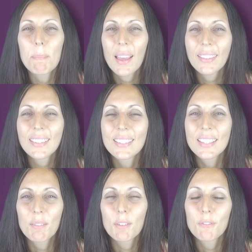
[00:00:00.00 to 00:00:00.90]
mouth has
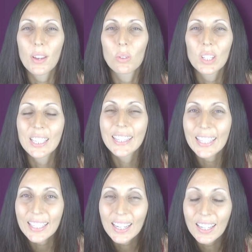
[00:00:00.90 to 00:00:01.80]
never felt
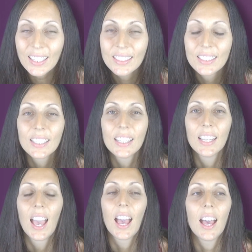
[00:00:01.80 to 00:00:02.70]
cleaner
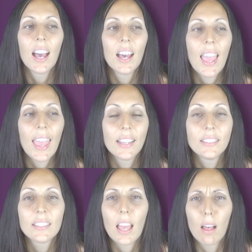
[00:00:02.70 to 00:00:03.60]

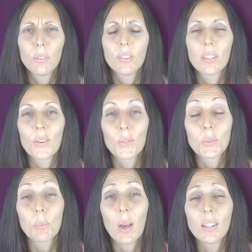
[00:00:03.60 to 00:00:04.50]
and healthier
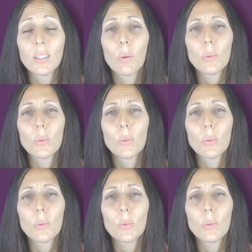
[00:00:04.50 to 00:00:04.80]
as well.